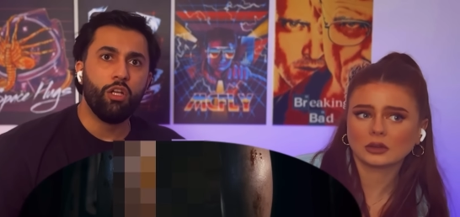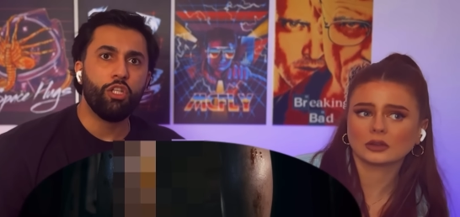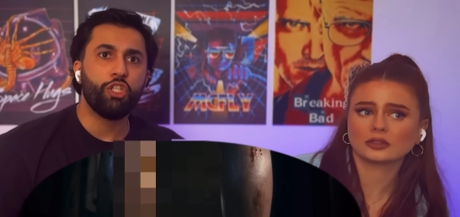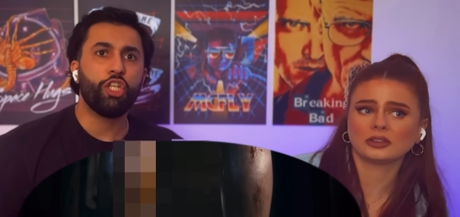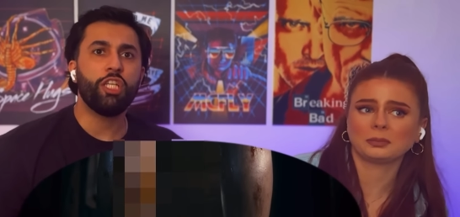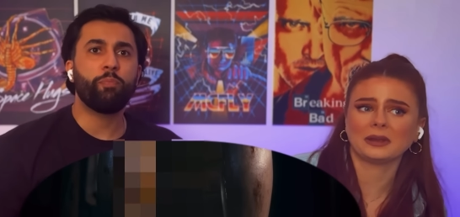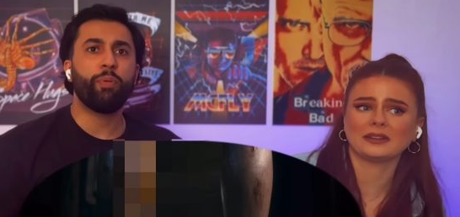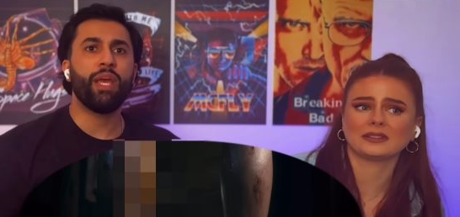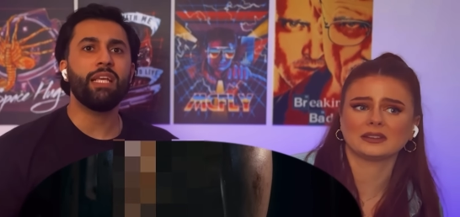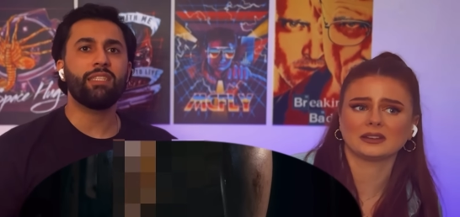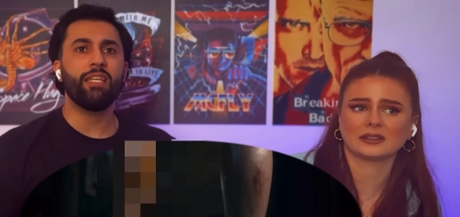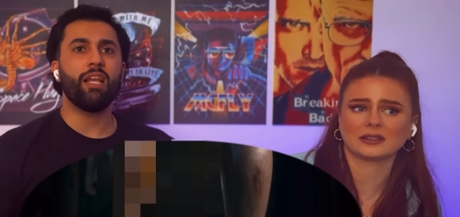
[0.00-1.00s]
Speaker 1: She's
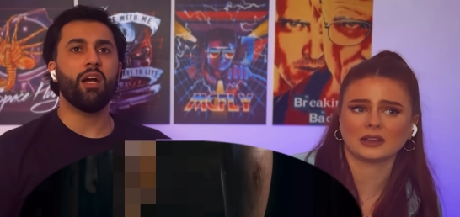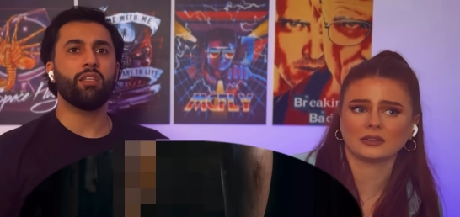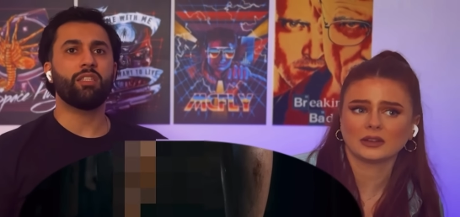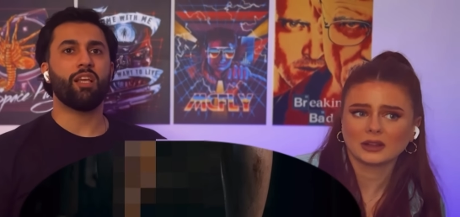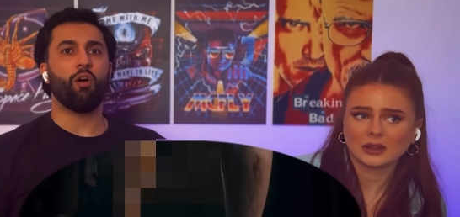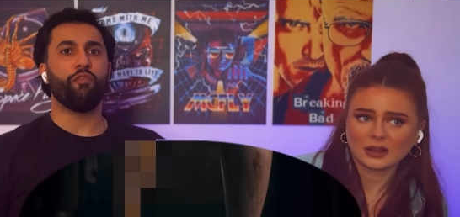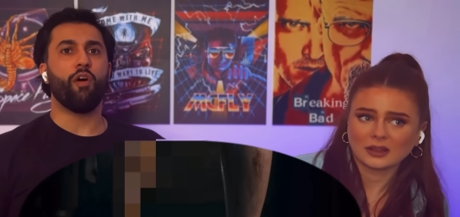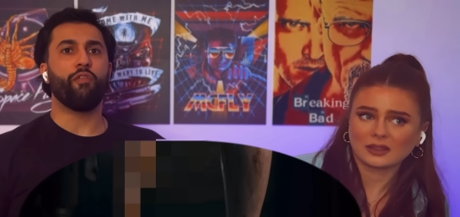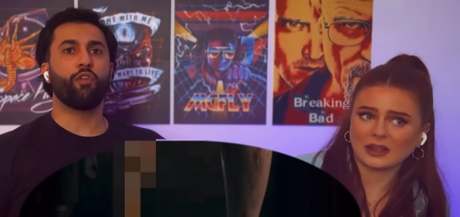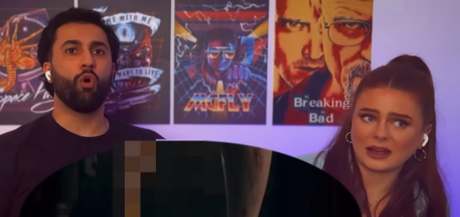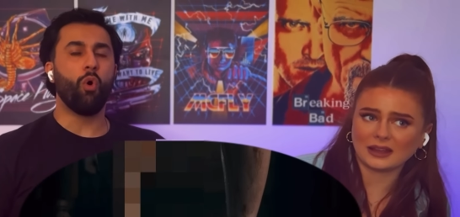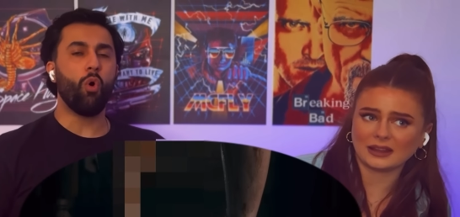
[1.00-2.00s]
pissing herself,
Speaker 2: of
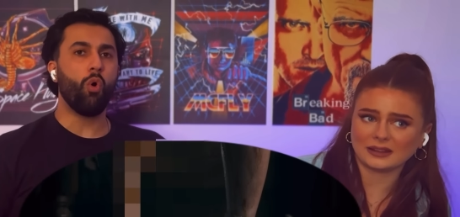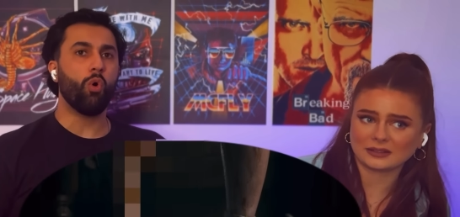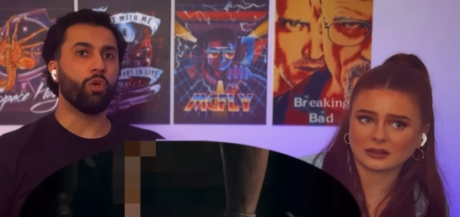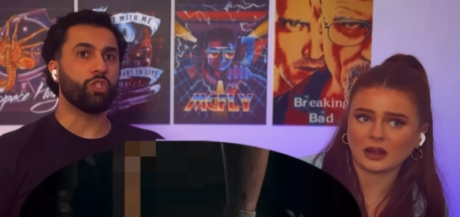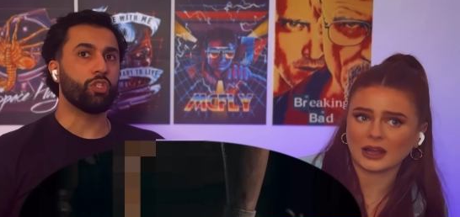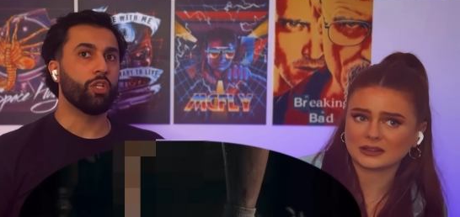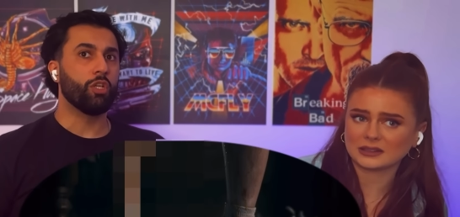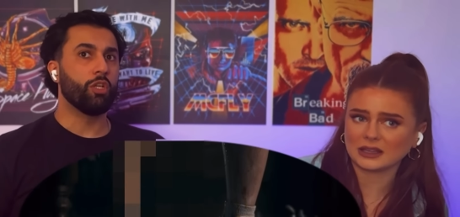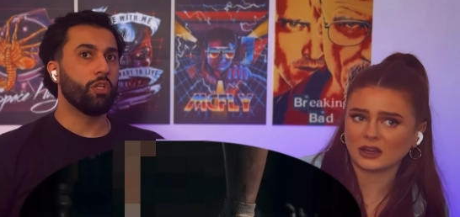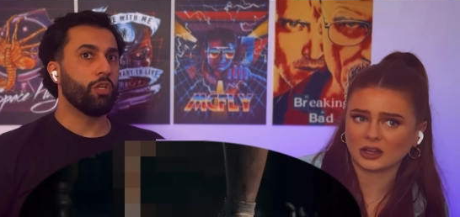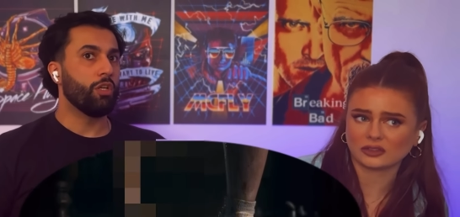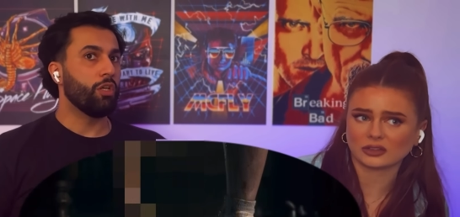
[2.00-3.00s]
course. That is
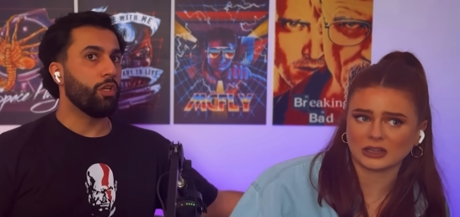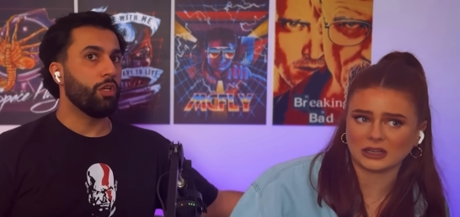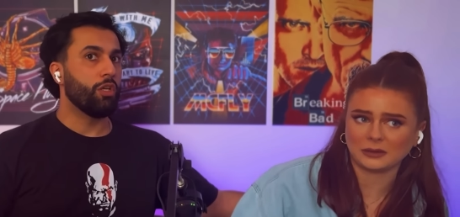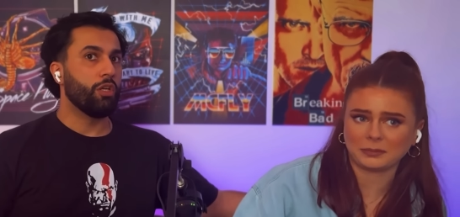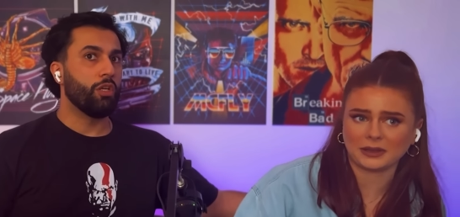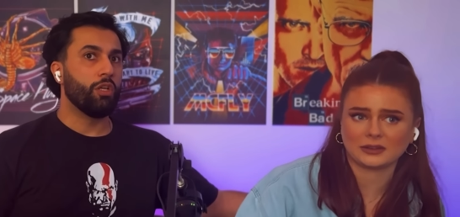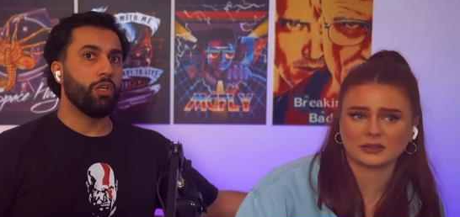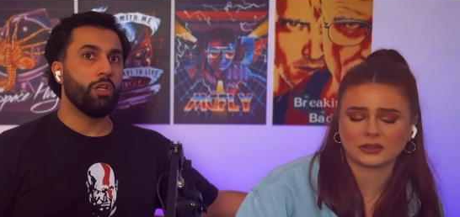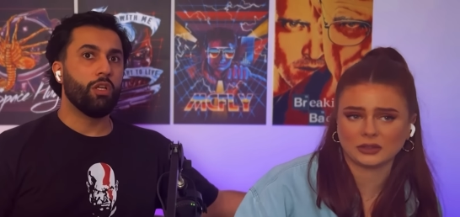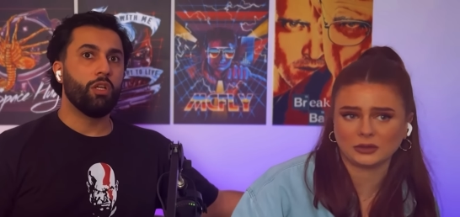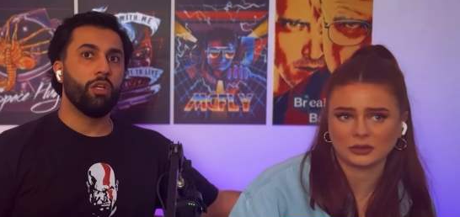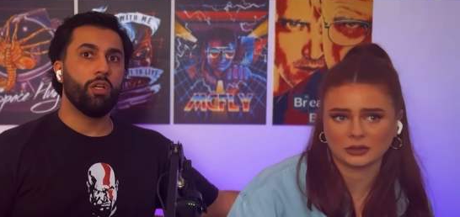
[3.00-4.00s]
like dehydrated piss
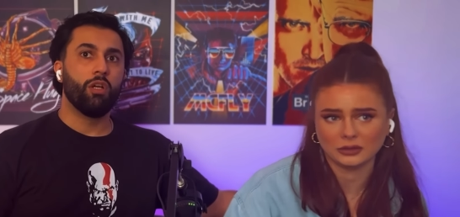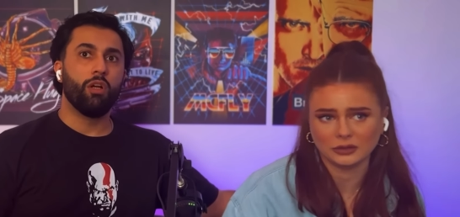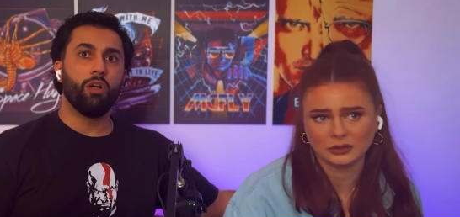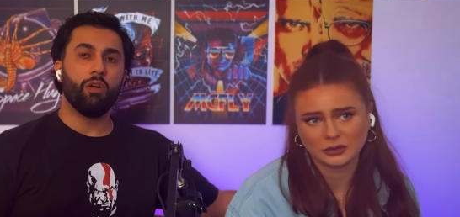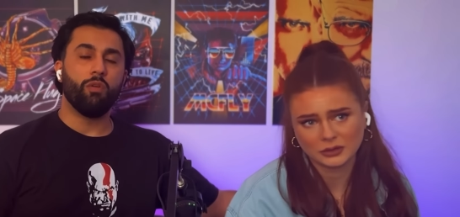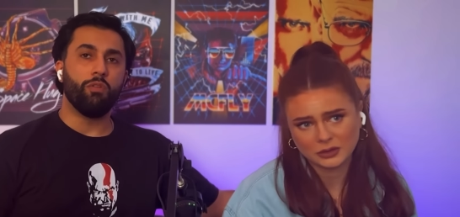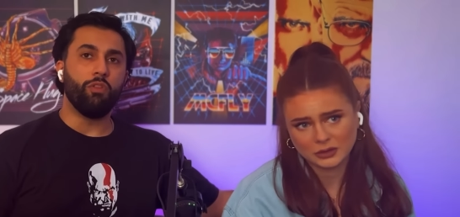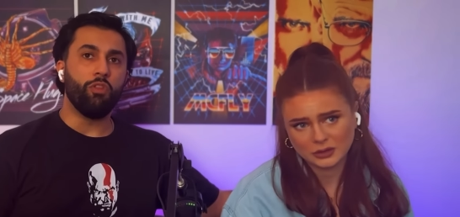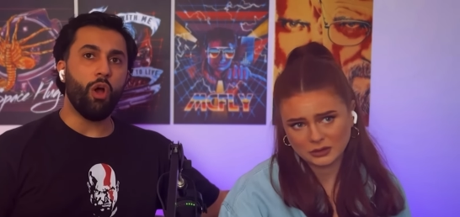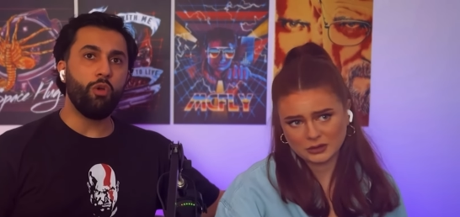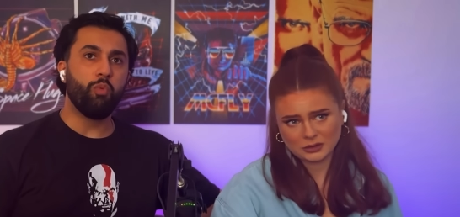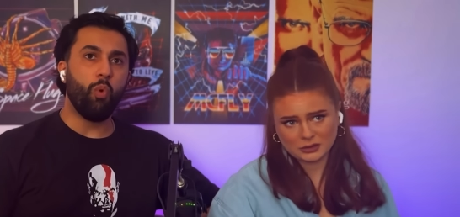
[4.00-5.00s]
too, you know.
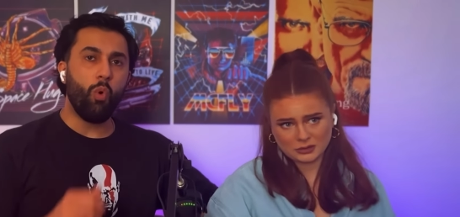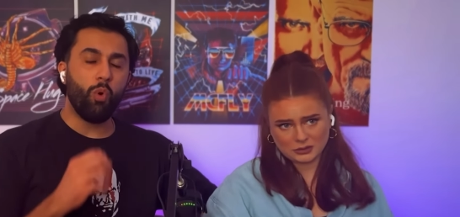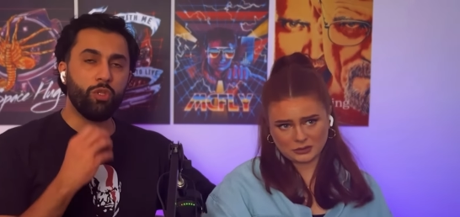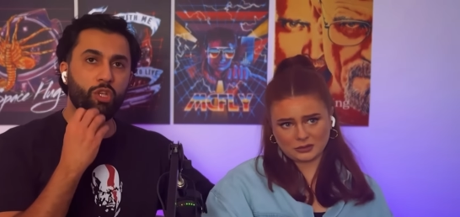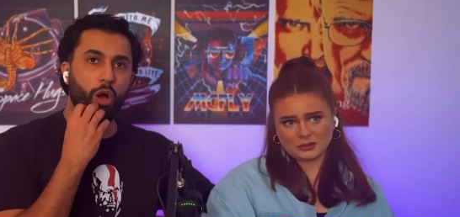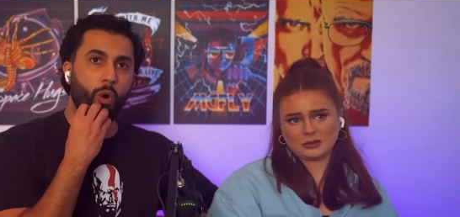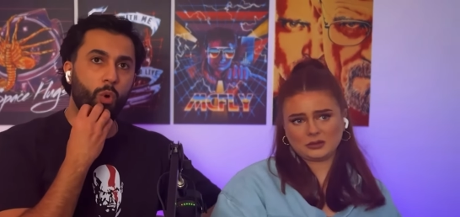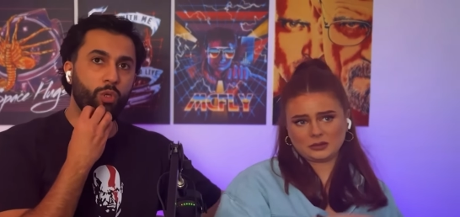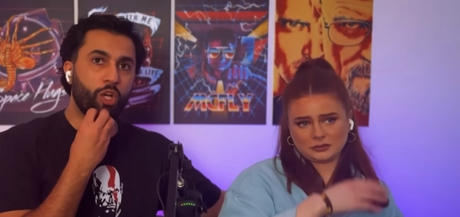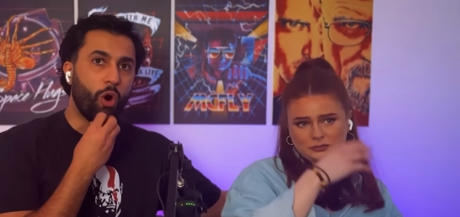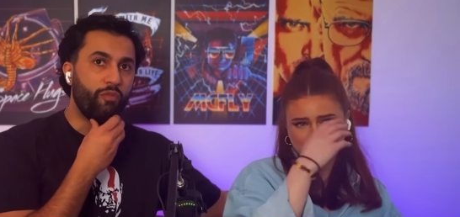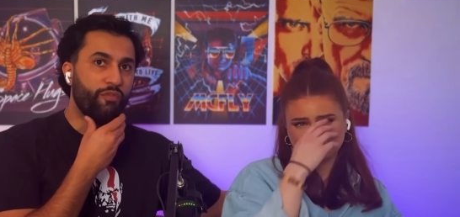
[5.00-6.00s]
Speaker 1: No water on
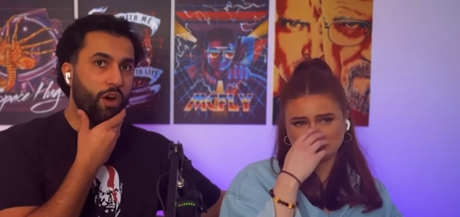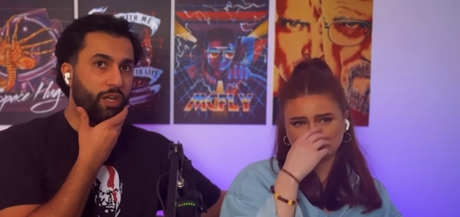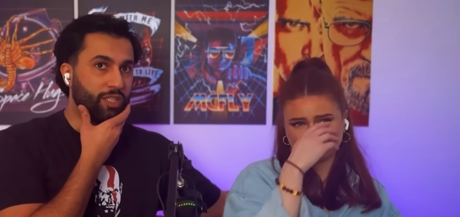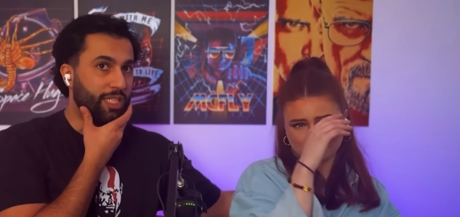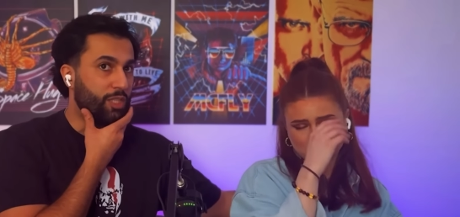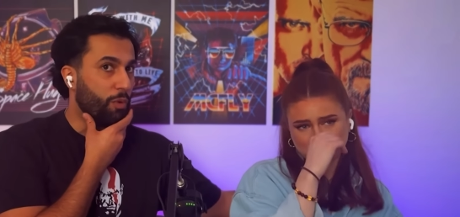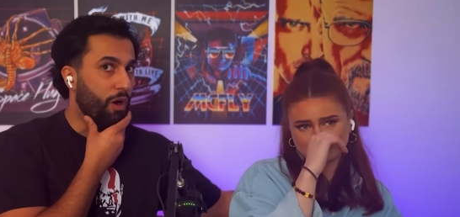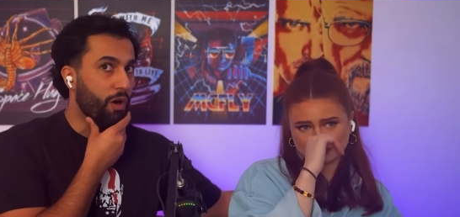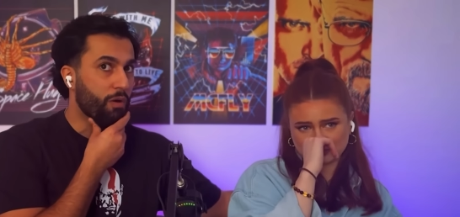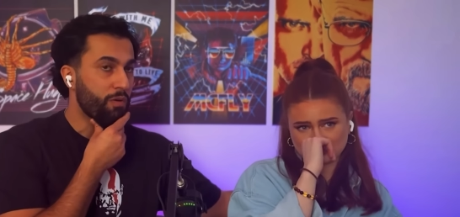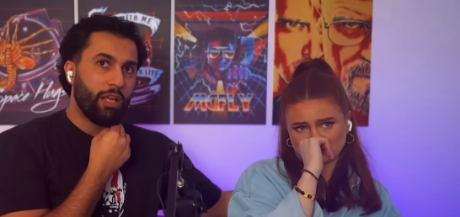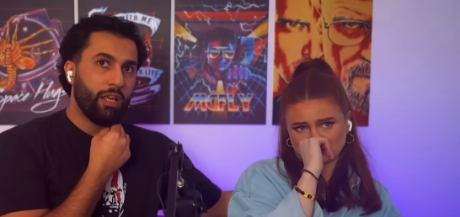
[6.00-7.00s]
Converse as
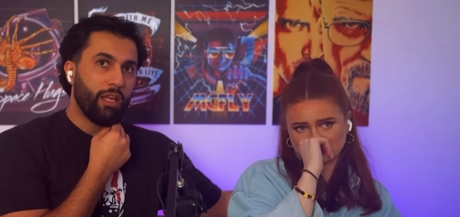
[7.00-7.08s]
well.